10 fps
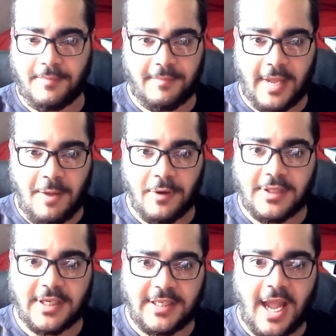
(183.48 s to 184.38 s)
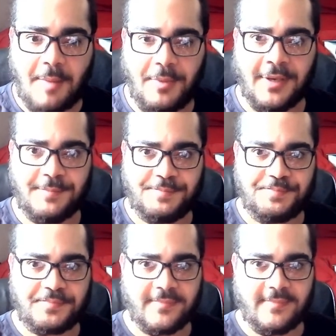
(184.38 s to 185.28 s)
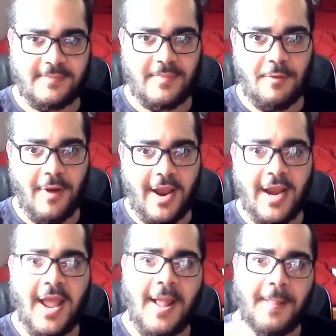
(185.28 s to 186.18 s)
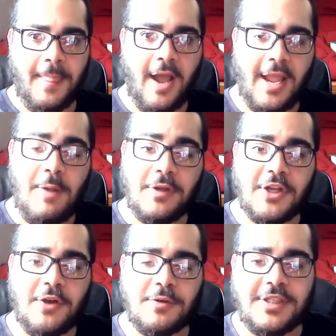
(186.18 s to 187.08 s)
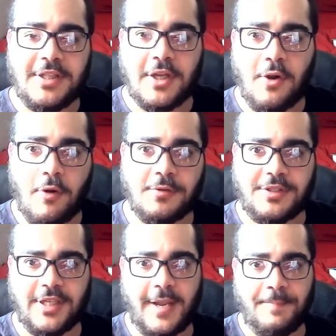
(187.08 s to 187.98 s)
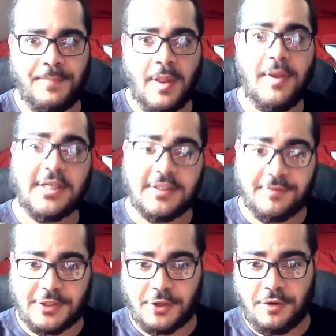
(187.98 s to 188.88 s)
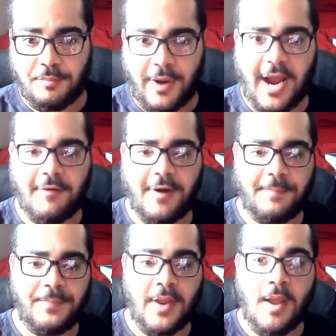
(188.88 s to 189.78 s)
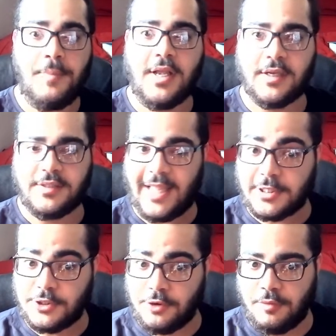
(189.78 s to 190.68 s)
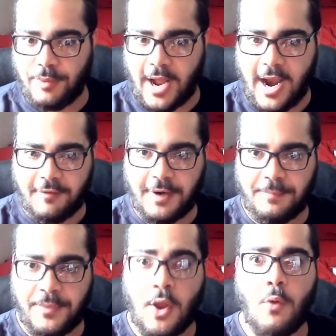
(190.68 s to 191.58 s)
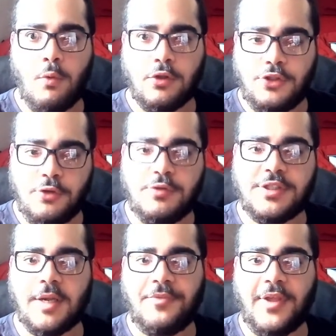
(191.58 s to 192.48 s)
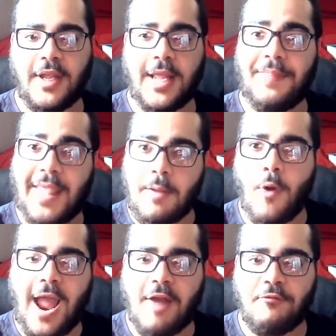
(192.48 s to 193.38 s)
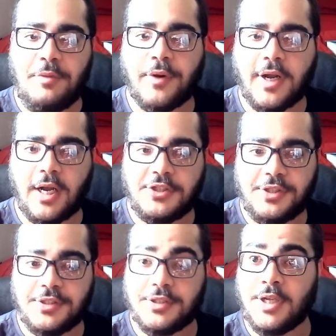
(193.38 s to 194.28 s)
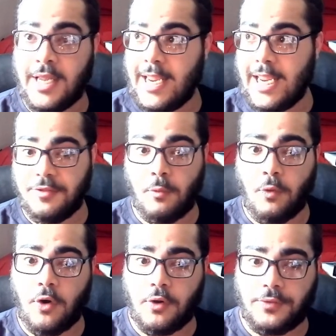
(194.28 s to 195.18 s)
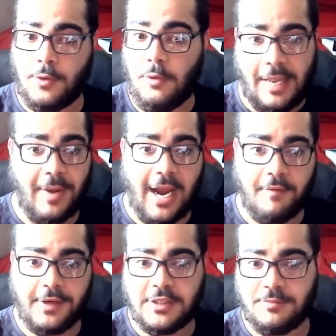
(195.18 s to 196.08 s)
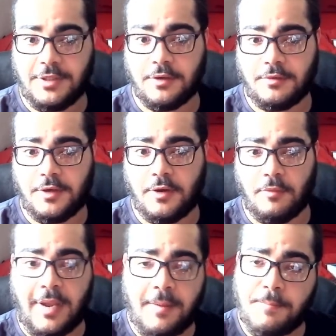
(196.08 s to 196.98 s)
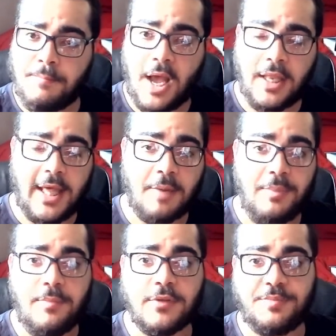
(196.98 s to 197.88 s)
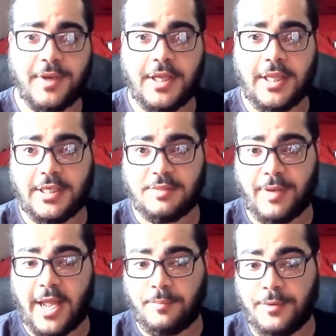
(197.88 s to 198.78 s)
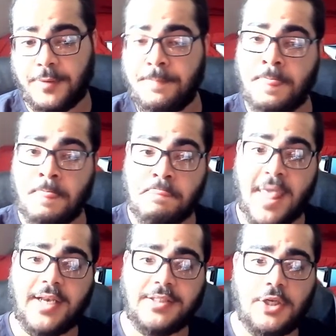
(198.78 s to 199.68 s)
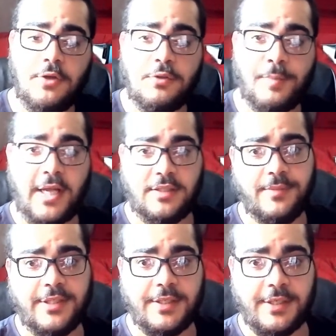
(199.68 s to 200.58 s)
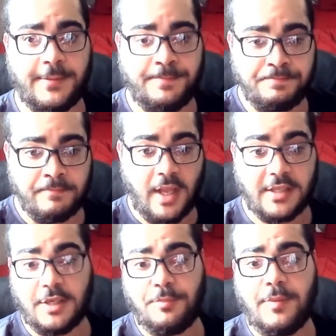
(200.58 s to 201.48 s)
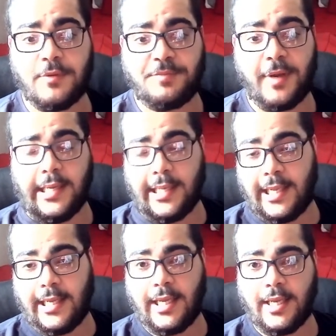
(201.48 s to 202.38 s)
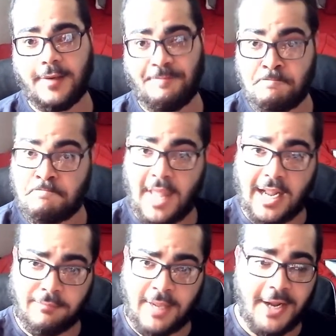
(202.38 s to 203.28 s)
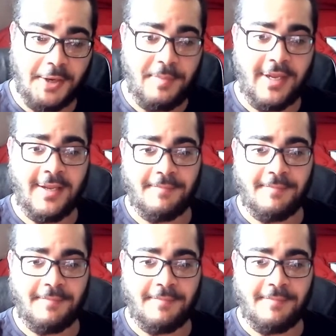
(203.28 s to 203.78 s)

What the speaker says: went to stop it, right? He went to go see the Gorosei because of a certain pirate, because that certain pirate will do something, and they will have repercussions in the world. Who that pirate is, we don't know. A lot of people speculate it's Blackbeard. That is a huge possibility. Some people speculate Kid. That could be,